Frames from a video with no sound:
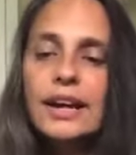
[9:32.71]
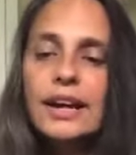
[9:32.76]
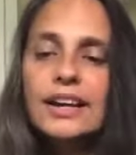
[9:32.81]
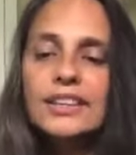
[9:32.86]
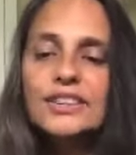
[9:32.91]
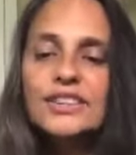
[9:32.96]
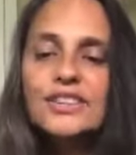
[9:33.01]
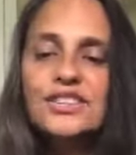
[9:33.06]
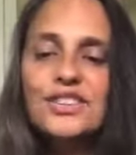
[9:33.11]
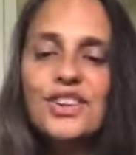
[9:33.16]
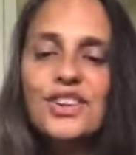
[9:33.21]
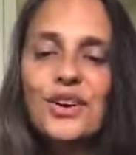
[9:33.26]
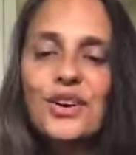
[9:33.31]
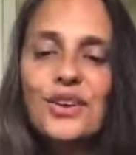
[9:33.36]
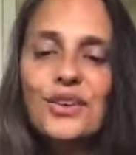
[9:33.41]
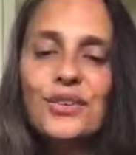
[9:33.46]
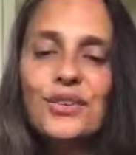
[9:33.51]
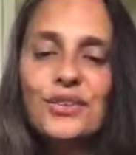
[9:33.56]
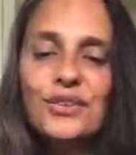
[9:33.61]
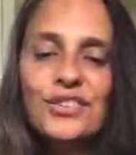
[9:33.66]
And
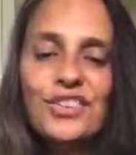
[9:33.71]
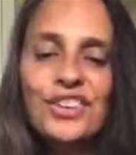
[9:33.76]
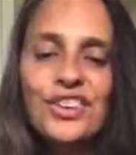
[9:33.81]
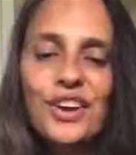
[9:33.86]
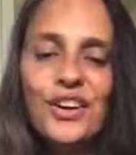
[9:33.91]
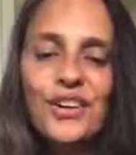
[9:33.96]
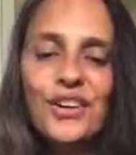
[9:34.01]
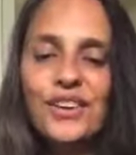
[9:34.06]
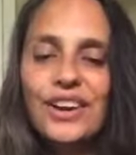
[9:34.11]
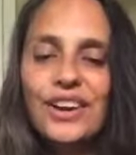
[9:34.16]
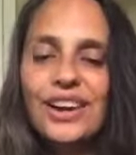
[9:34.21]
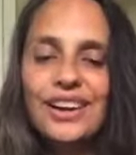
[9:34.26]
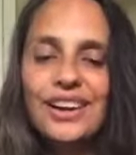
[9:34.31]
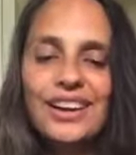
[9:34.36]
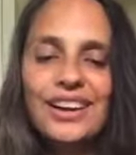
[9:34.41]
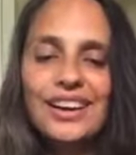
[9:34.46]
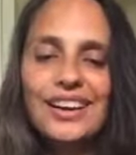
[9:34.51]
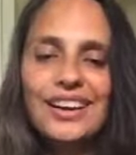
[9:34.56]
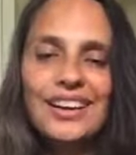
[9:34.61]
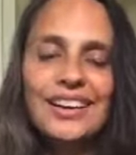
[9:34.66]
so,
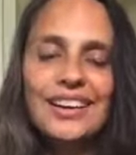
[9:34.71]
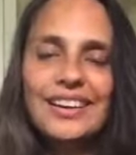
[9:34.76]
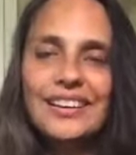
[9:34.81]
I